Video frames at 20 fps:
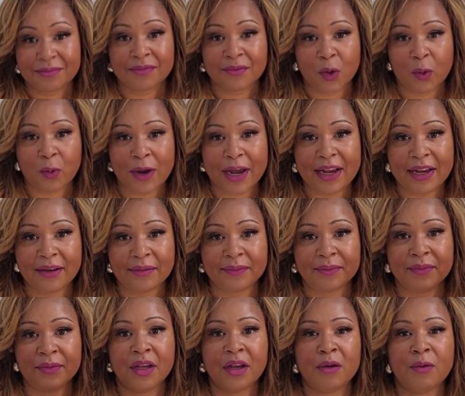right?
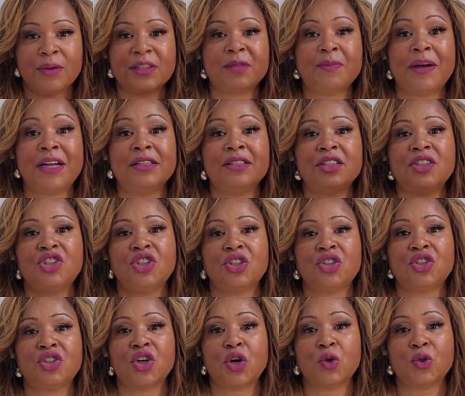Responses should
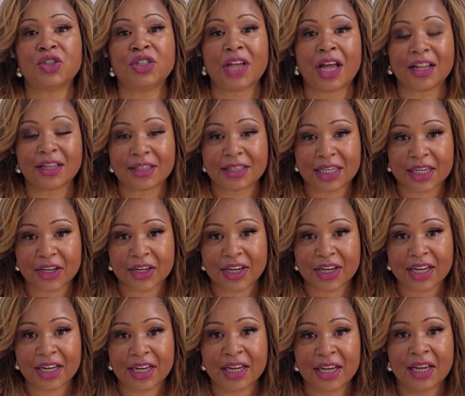show
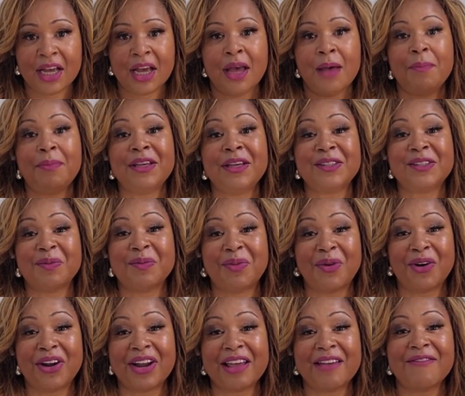solidarity, be
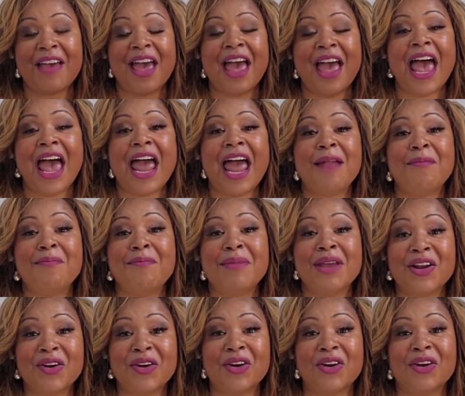supportive, and
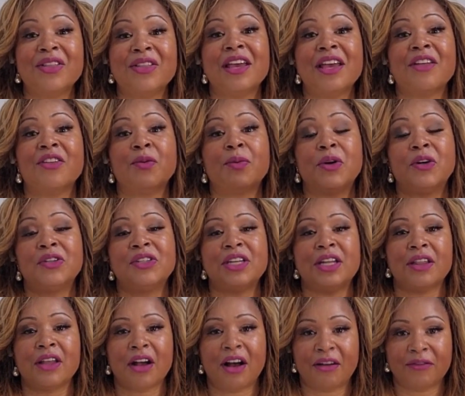mirror the other person in
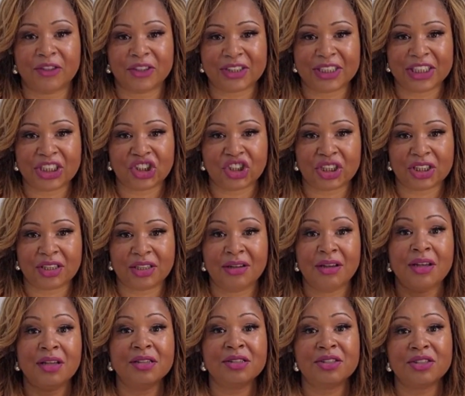the conversation.
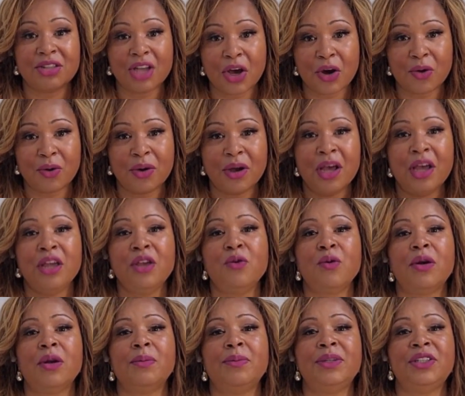So you
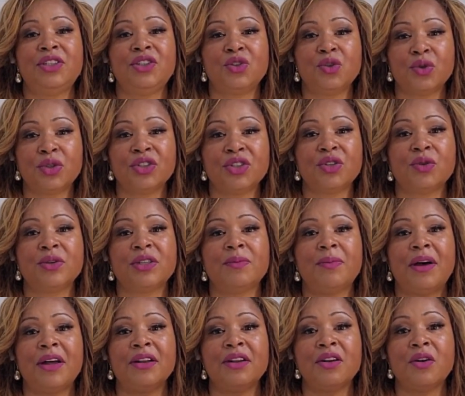want to be sure to
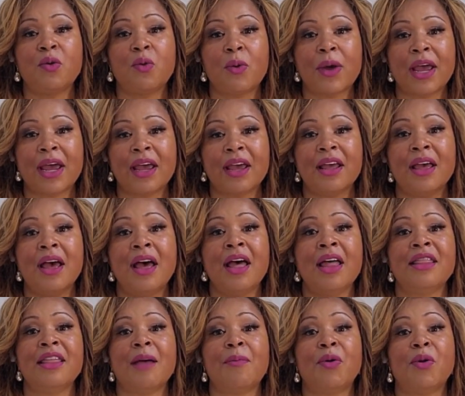respond in a way
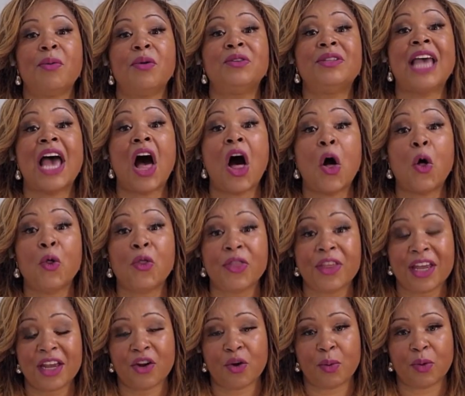that promotes
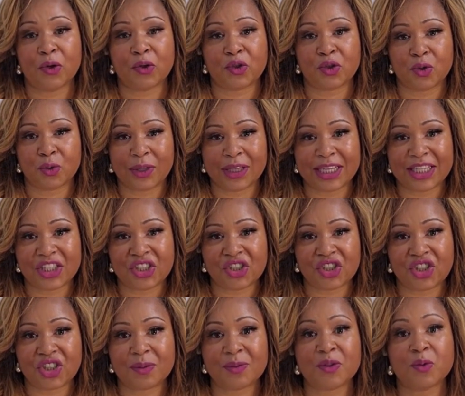healthy interpersonal
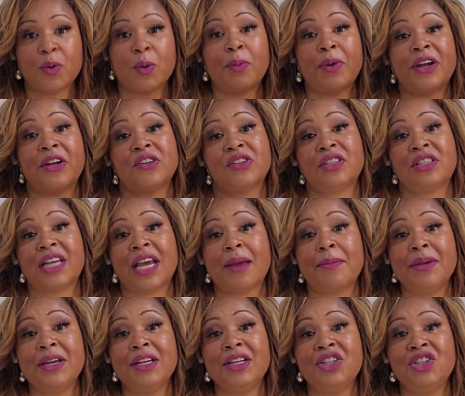relationships, repairs
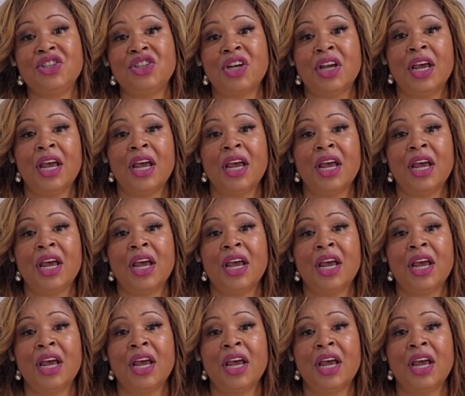damage,